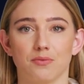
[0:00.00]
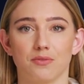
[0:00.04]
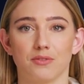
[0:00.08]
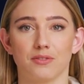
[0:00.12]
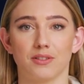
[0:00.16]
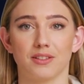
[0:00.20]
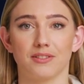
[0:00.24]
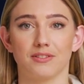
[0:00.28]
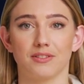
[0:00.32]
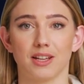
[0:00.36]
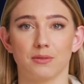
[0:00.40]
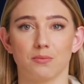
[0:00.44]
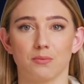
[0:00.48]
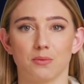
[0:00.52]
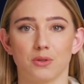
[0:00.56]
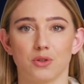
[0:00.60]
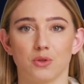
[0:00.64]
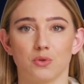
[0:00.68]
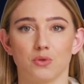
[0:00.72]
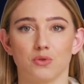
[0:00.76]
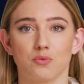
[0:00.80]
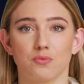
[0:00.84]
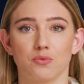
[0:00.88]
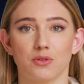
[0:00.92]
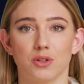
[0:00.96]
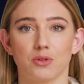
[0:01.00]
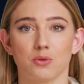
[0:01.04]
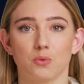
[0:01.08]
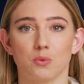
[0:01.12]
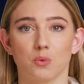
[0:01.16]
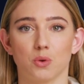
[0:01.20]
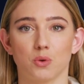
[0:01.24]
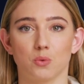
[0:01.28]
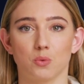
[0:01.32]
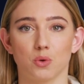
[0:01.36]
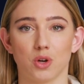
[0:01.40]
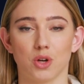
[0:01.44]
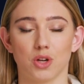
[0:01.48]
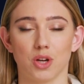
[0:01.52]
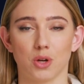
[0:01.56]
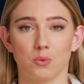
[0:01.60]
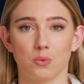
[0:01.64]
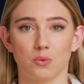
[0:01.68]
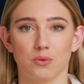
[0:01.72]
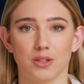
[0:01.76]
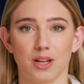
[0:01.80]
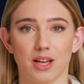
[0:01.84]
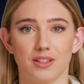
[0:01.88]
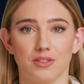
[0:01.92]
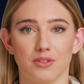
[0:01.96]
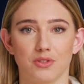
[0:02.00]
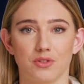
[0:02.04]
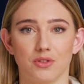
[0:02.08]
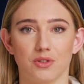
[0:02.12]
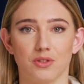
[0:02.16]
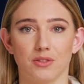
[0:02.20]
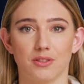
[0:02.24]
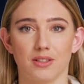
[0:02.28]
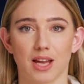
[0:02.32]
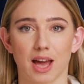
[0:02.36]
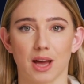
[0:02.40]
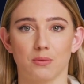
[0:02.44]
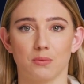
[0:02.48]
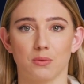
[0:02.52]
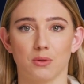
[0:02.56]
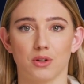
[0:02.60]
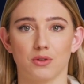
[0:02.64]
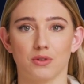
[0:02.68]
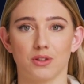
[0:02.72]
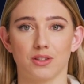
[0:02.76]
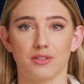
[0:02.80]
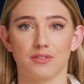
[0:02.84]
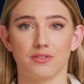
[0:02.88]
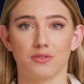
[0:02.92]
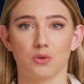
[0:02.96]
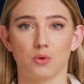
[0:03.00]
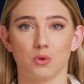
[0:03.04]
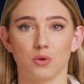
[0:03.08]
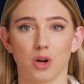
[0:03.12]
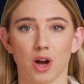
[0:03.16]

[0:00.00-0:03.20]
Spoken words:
This can be useful when working with external libraries